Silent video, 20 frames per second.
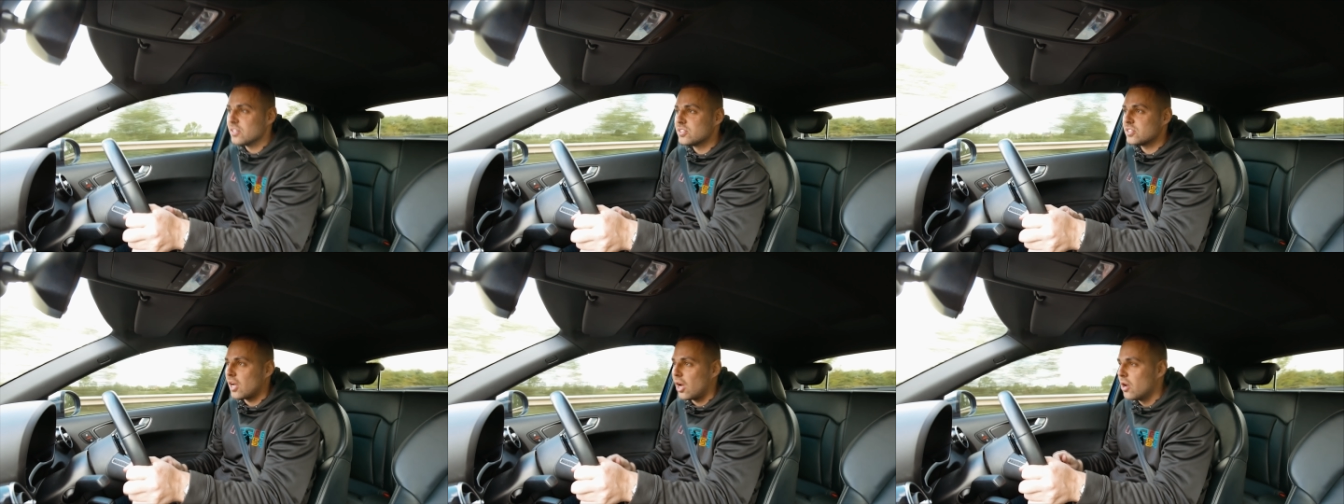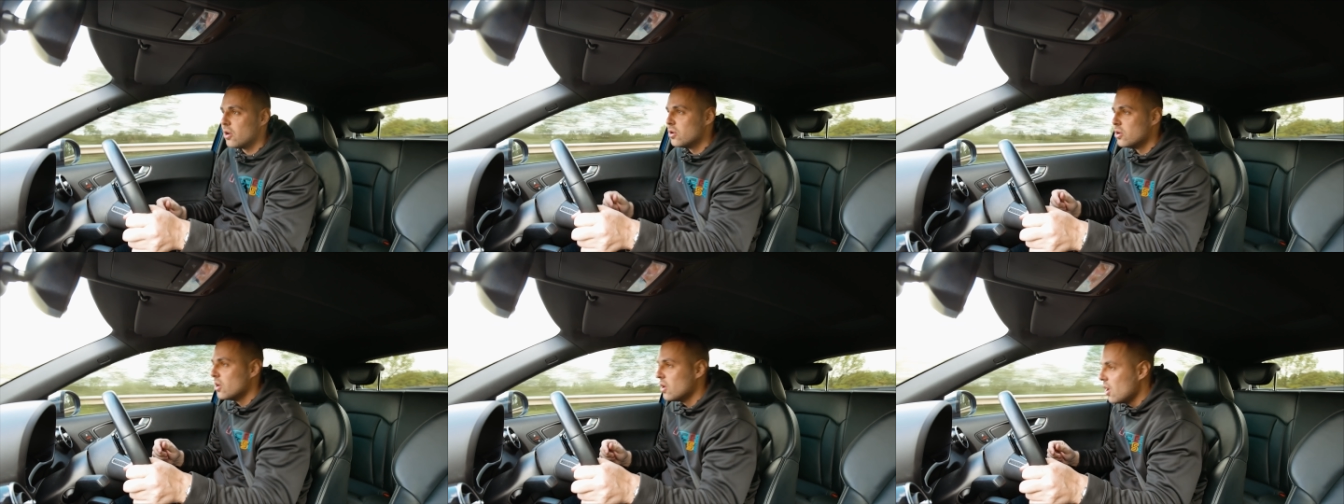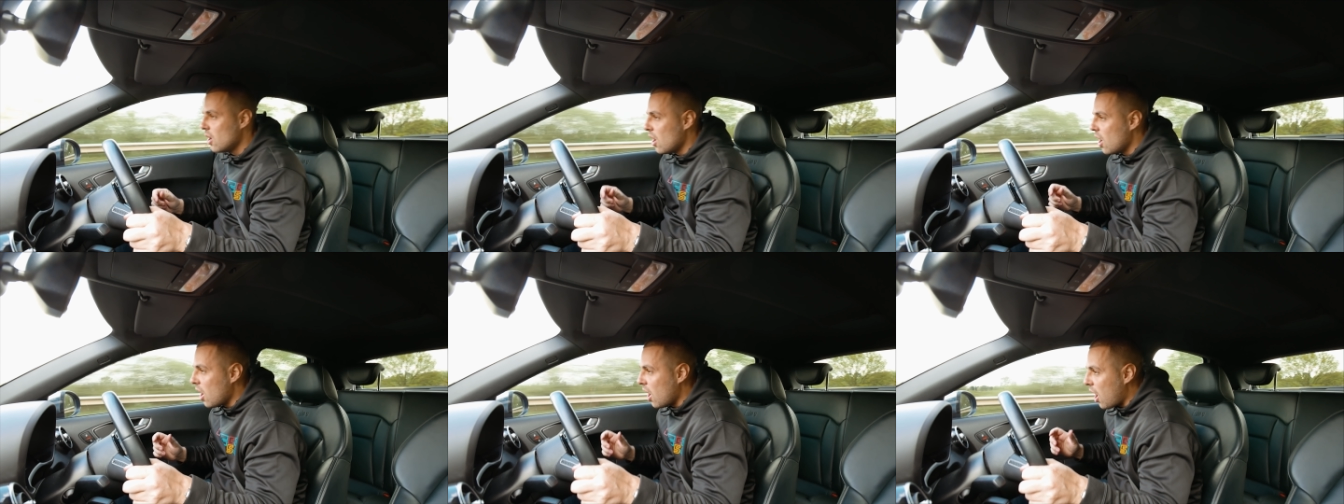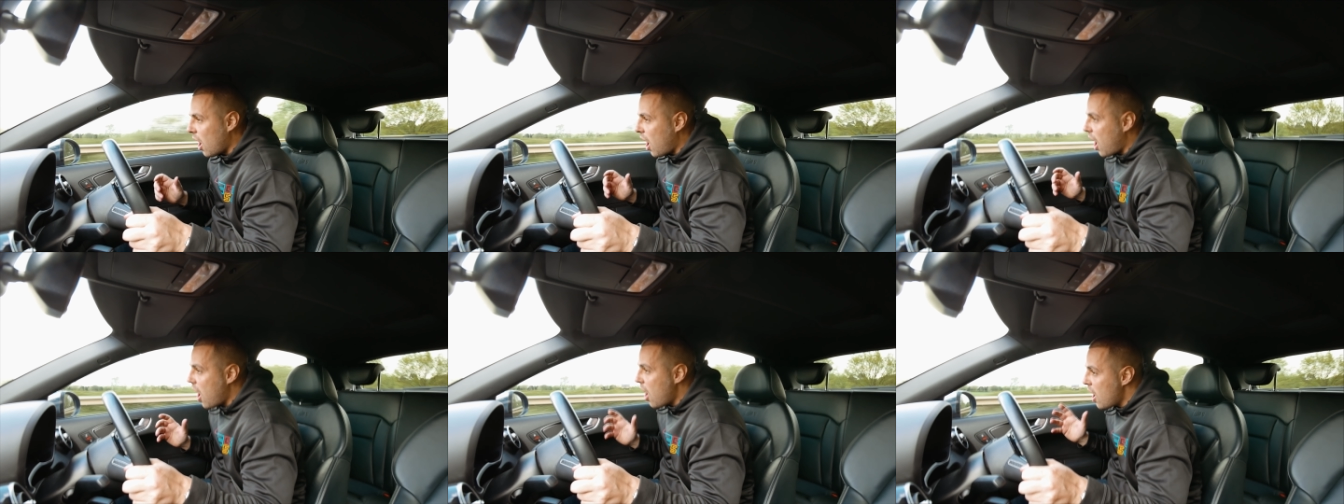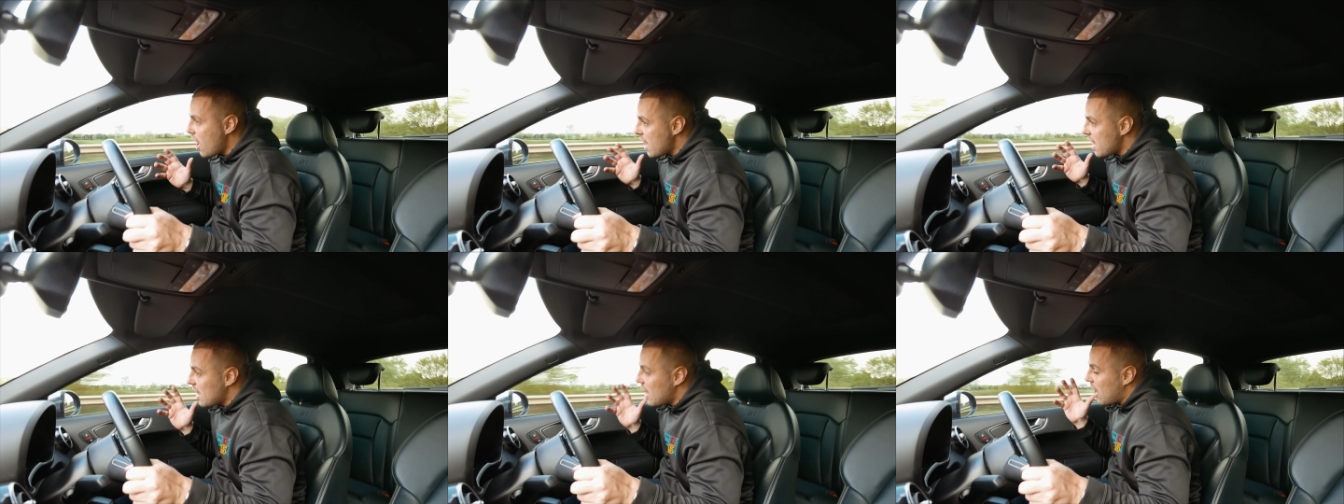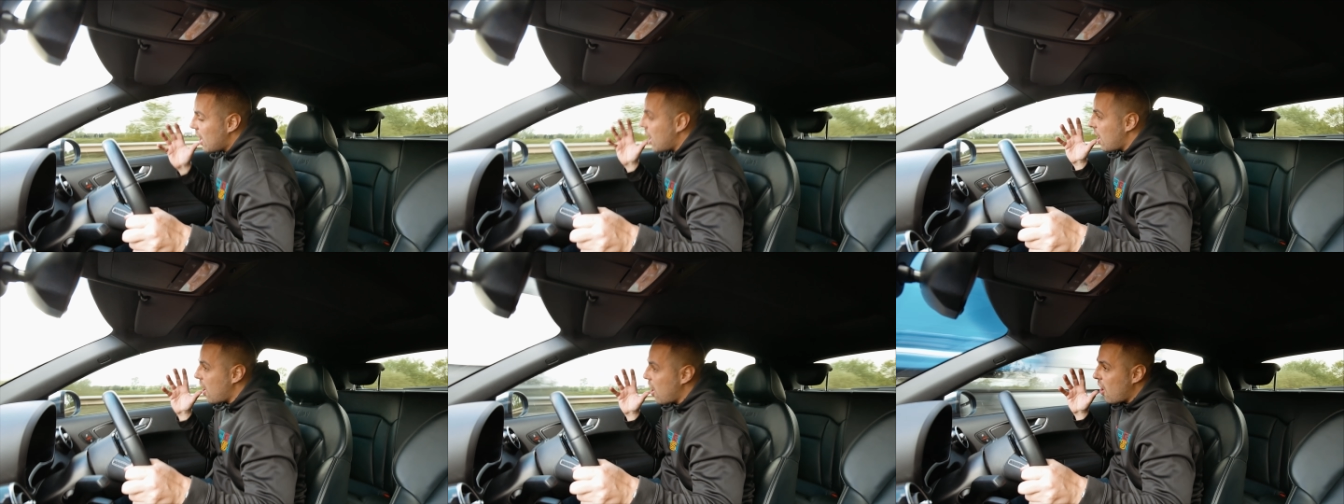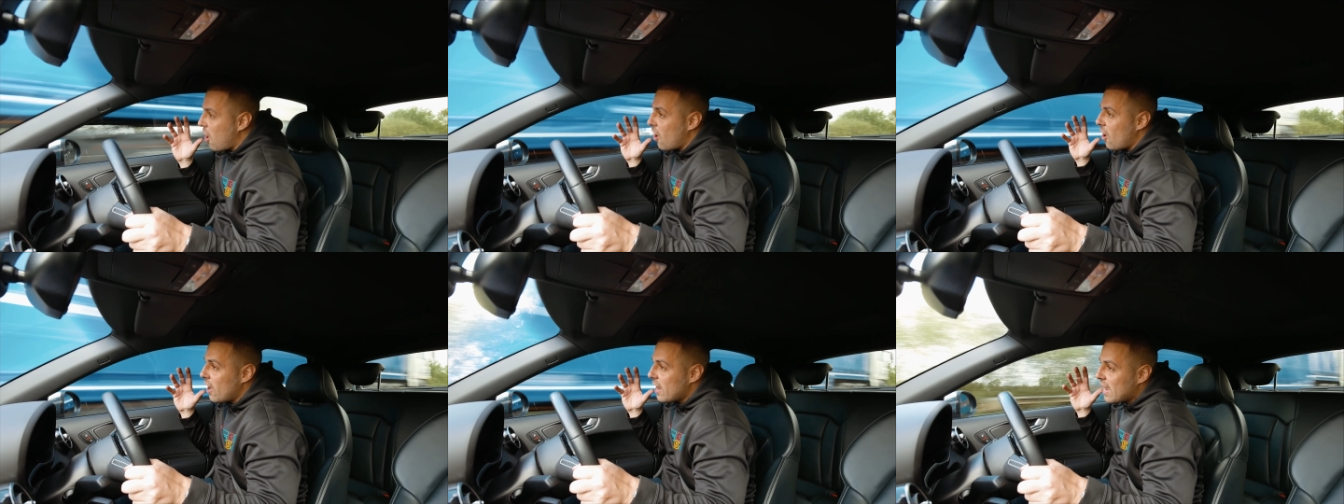So I
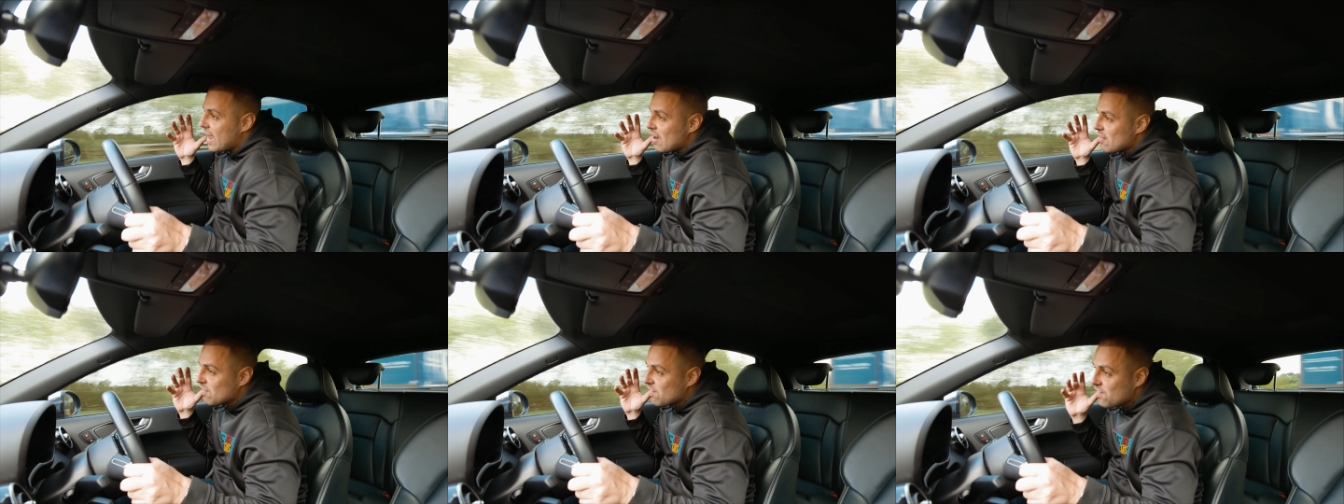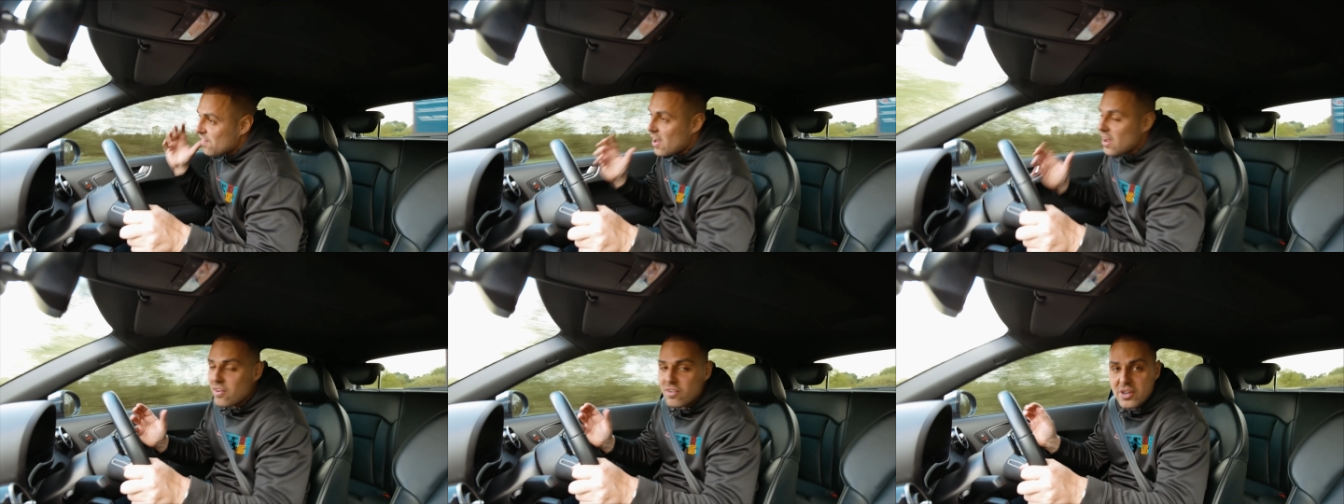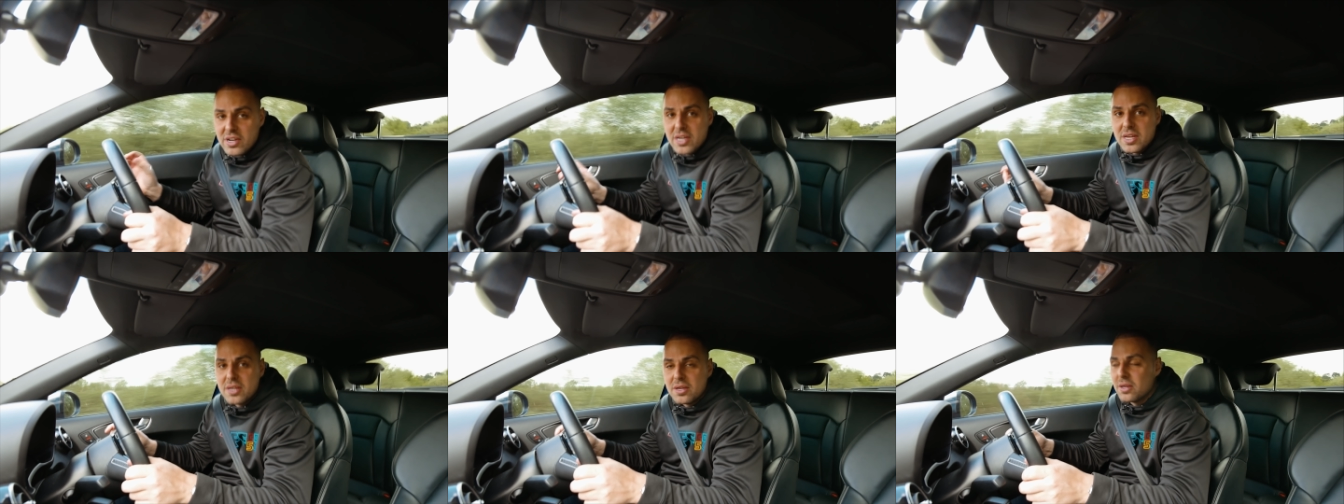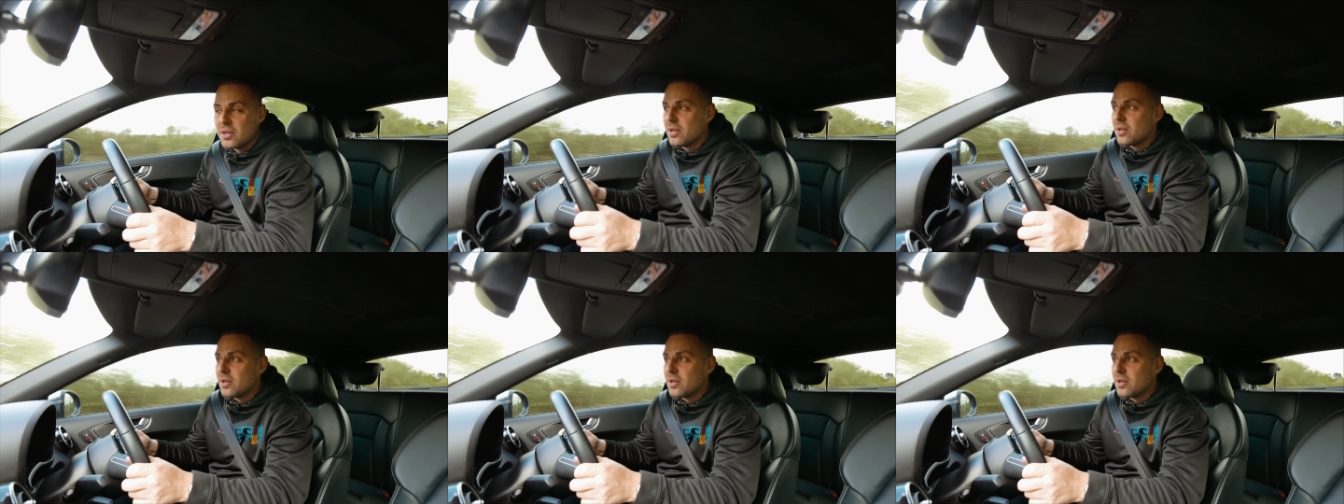I am very